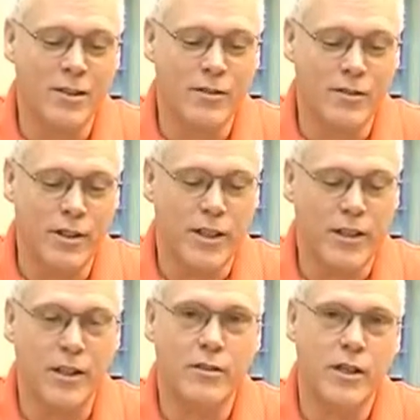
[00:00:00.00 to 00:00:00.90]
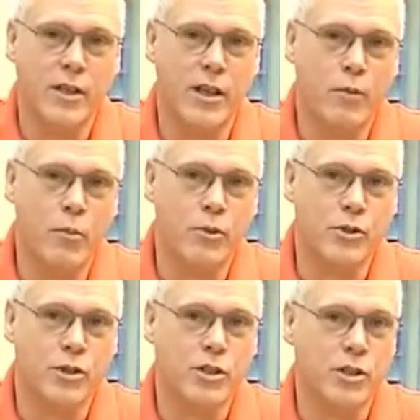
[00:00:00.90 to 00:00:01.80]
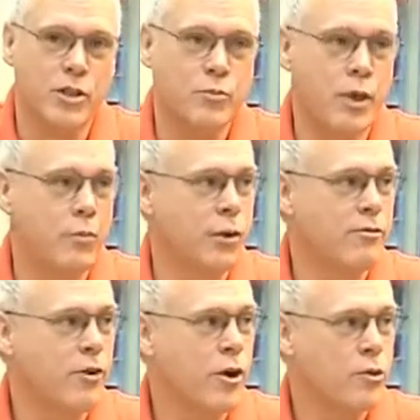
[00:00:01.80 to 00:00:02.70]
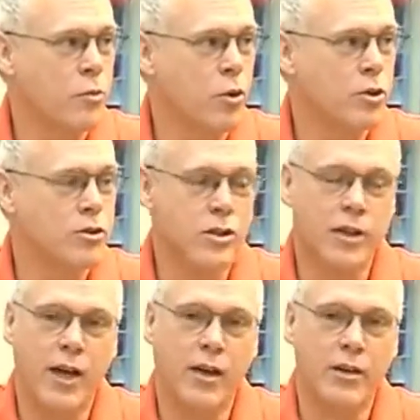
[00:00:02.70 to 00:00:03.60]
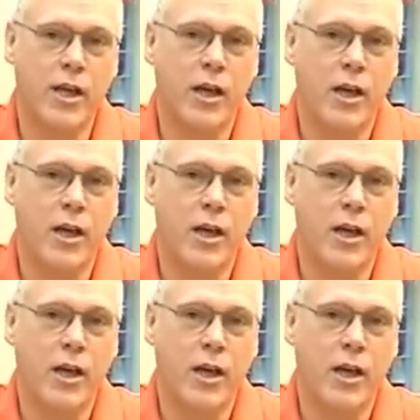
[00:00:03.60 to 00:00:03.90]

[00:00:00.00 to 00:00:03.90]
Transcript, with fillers: then the, uh, the uh, we position these people at various portions of the county